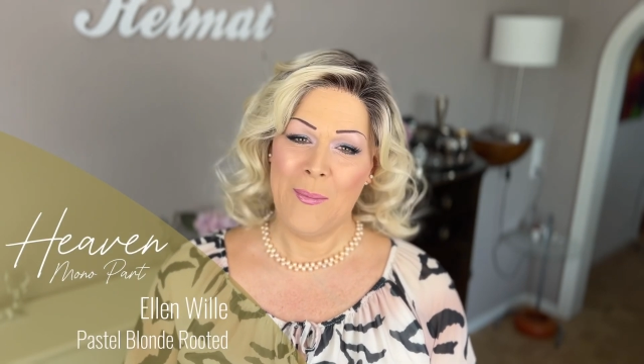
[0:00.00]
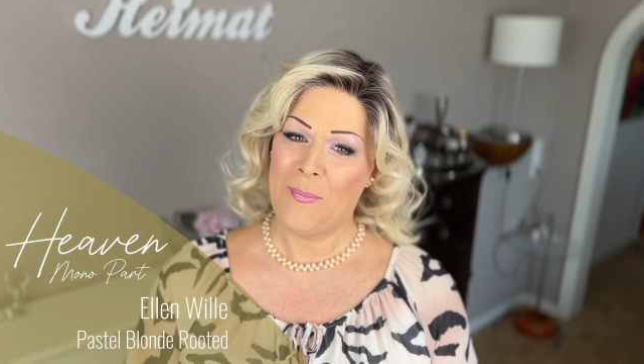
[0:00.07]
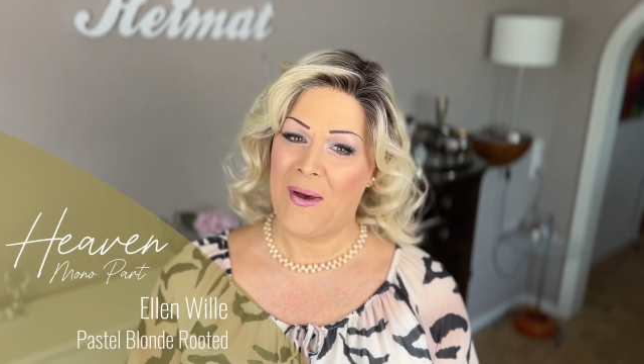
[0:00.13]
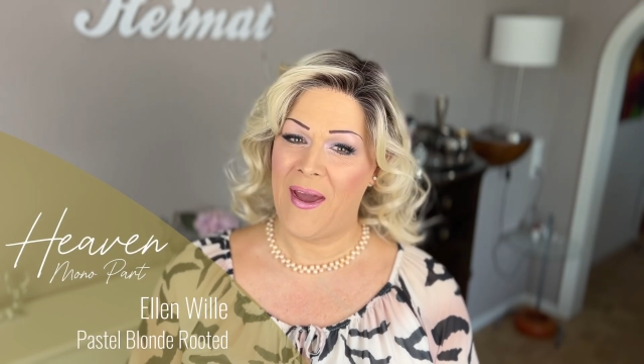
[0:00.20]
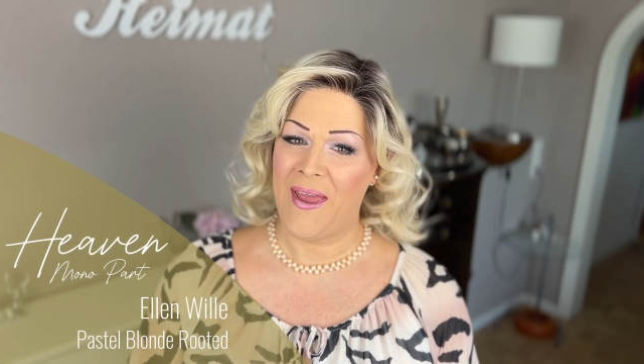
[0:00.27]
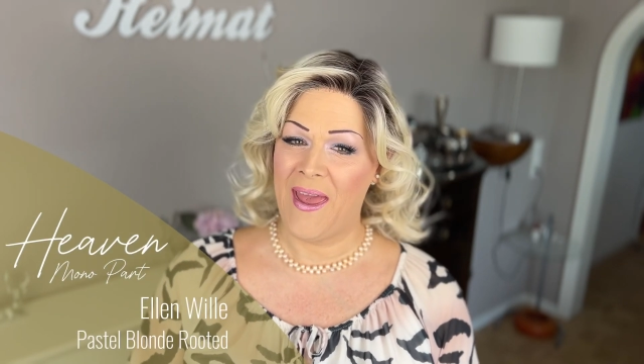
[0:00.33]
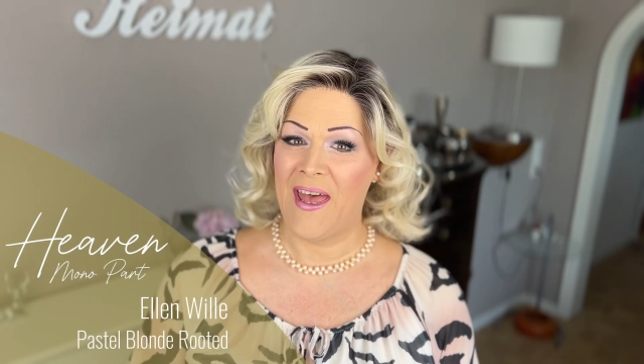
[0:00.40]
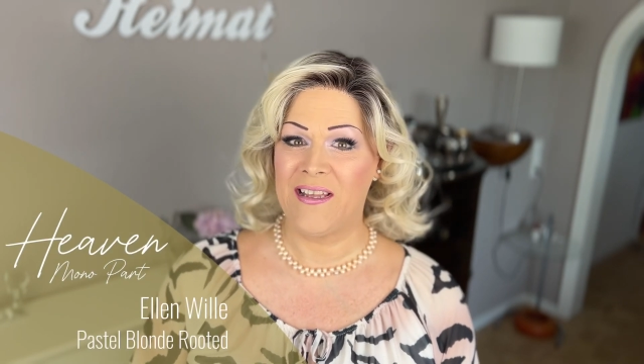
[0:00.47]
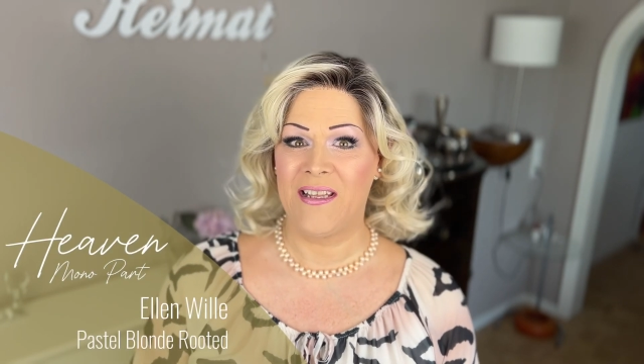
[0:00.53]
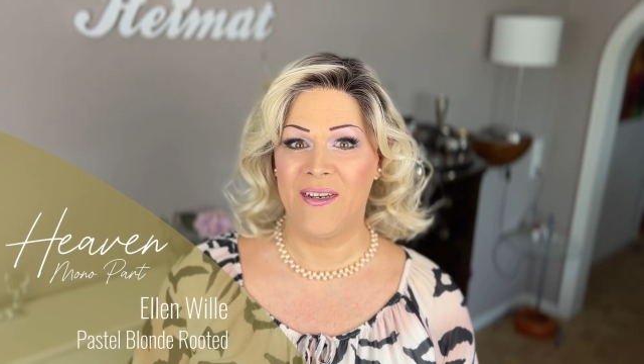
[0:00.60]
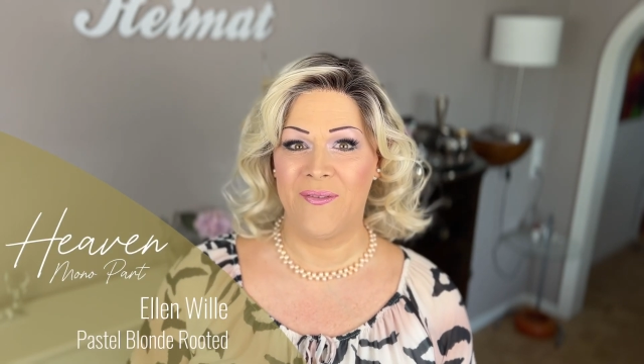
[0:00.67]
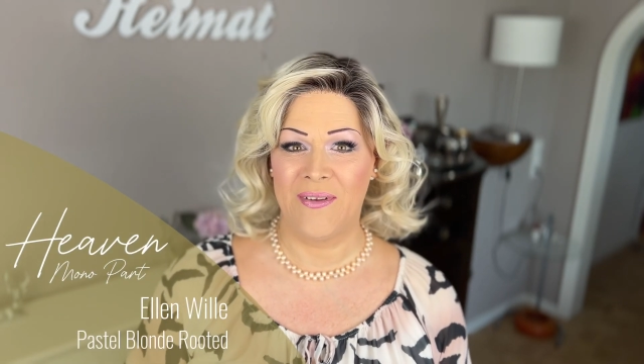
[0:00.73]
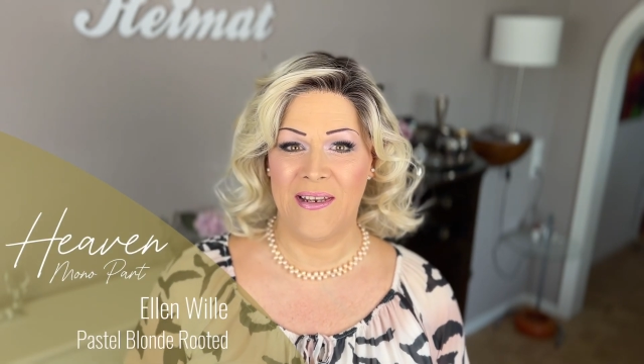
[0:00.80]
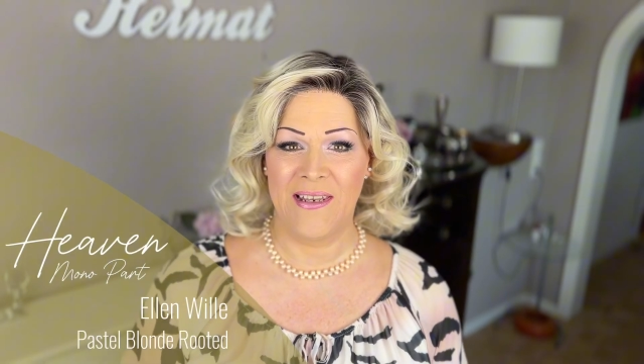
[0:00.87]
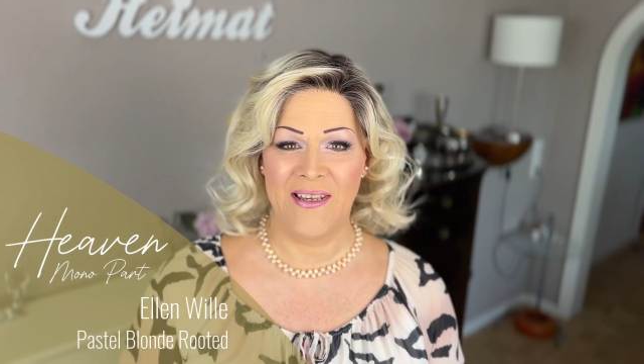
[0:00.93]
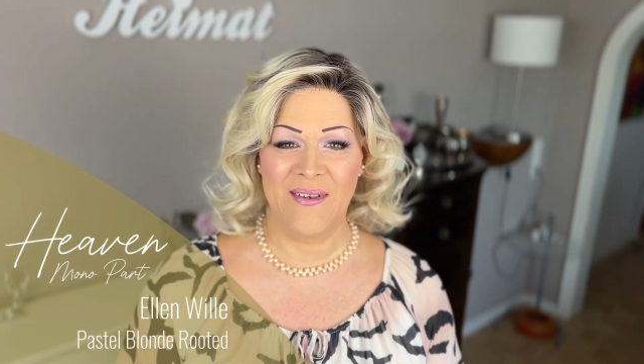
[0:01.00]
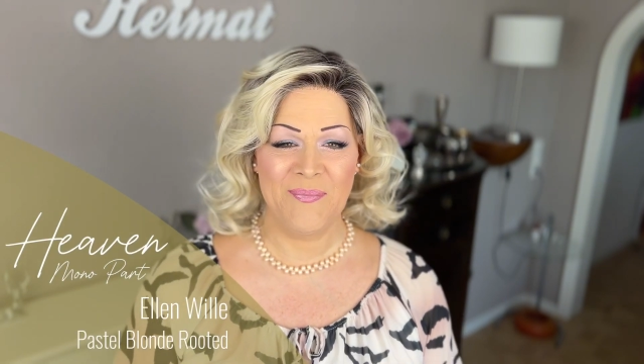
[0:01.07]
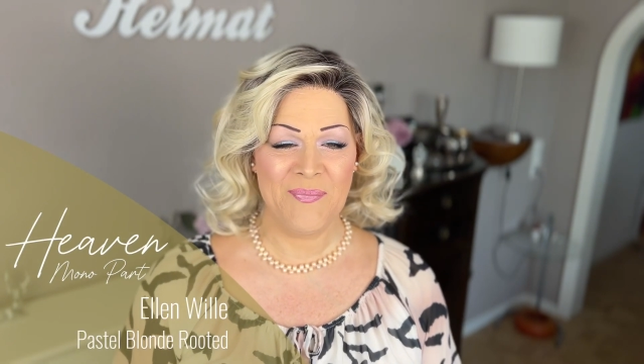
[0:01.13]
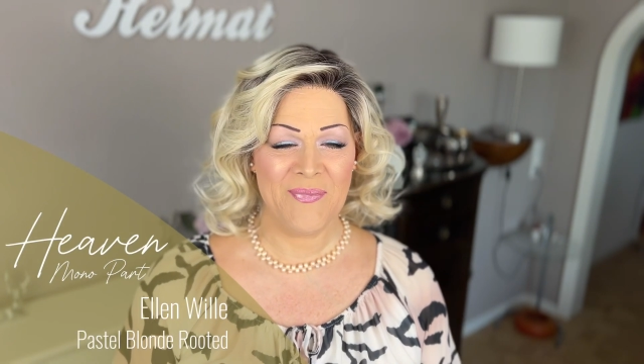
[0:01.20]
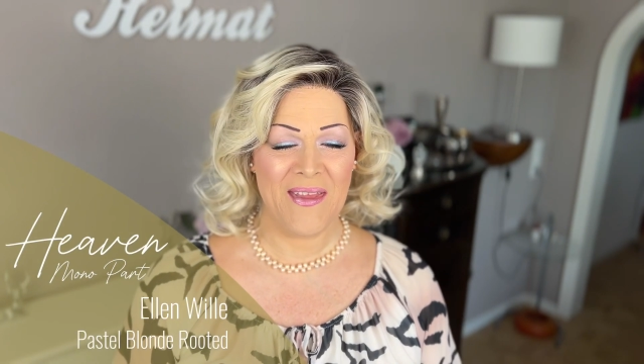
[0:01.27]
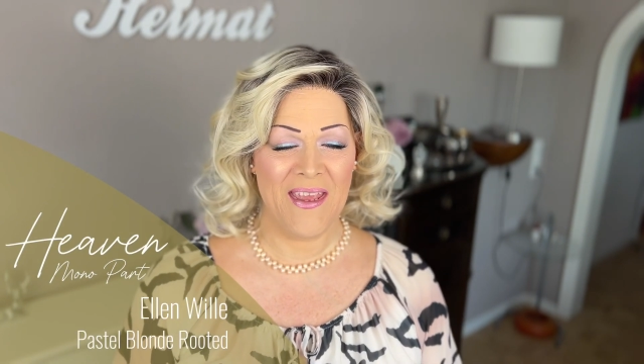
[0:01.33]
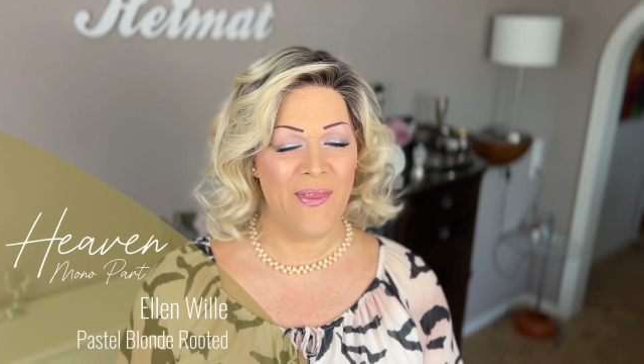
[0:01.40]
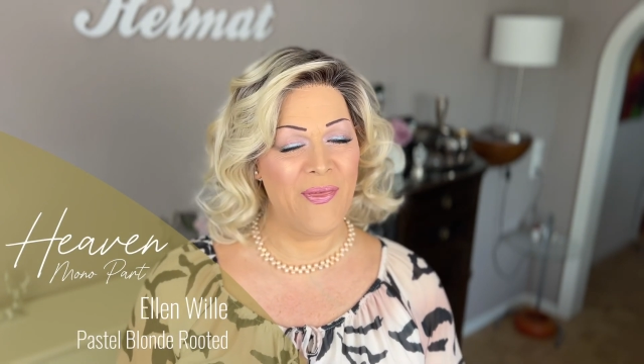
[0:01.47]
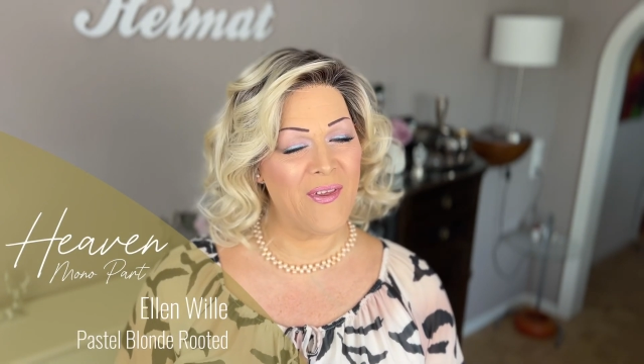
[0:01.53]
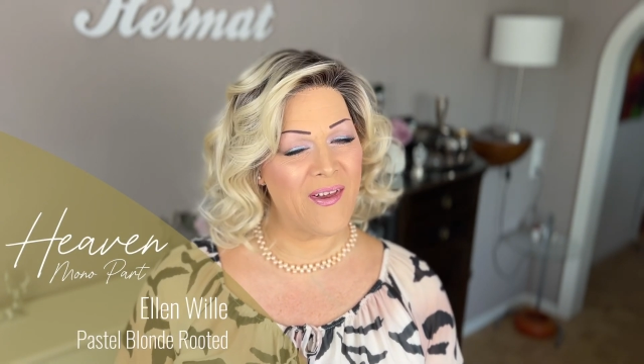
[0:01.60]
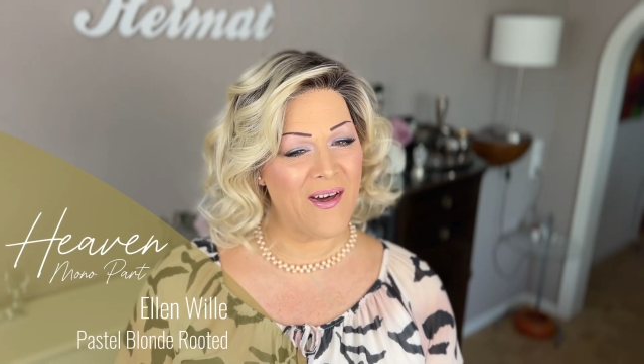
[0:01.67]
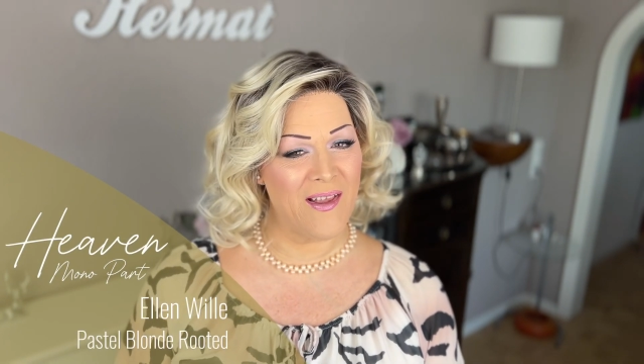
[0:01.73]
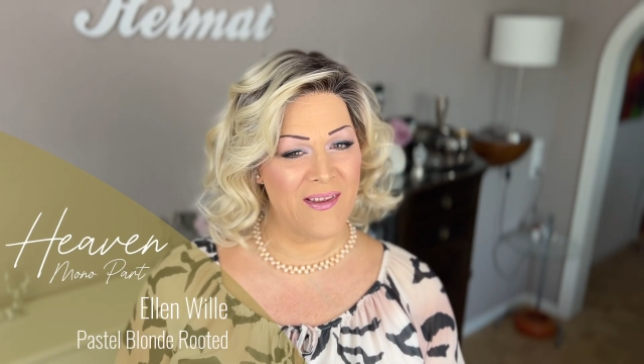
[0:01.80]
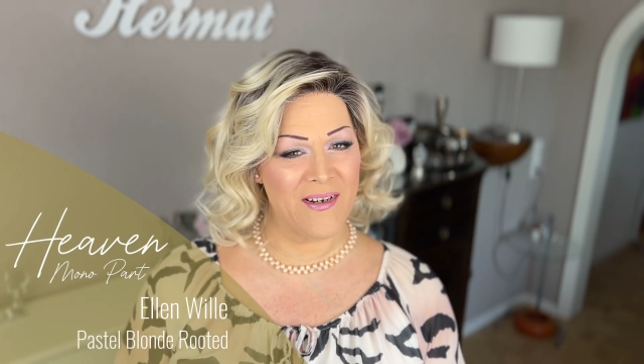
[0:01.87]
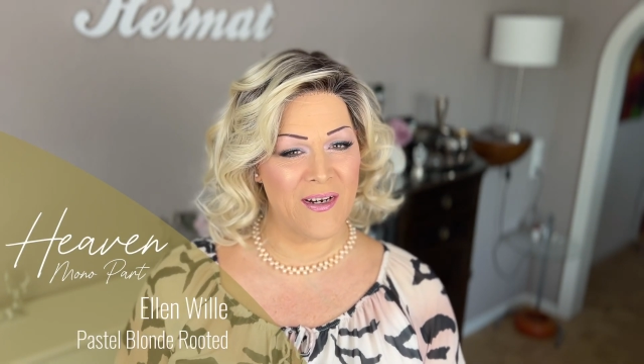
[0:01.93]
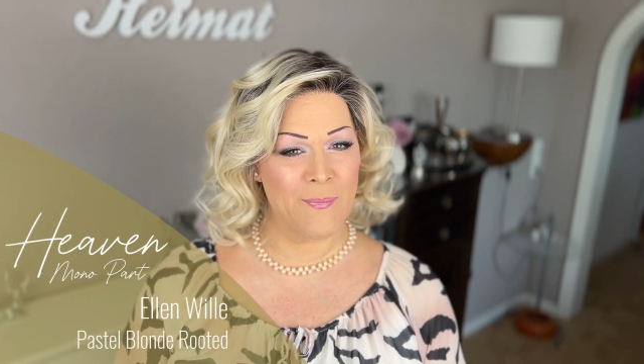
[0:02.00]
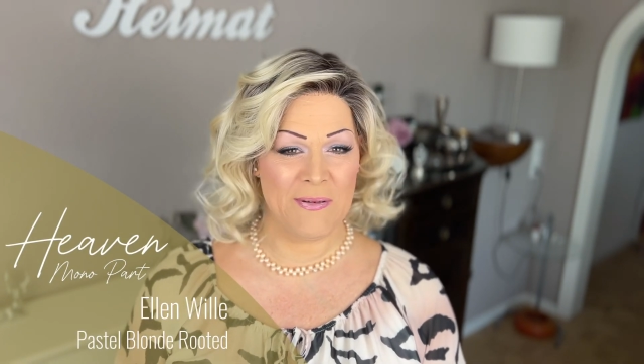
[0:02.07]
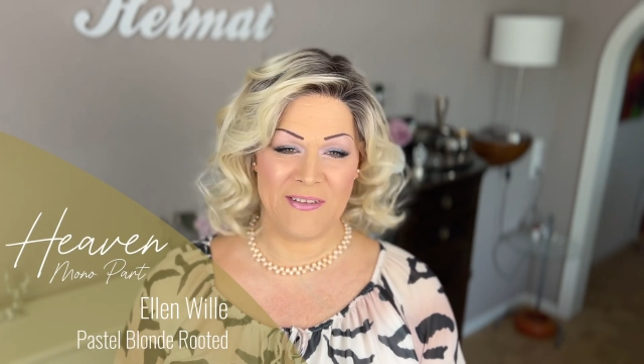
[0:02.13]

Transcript: by Wille in the color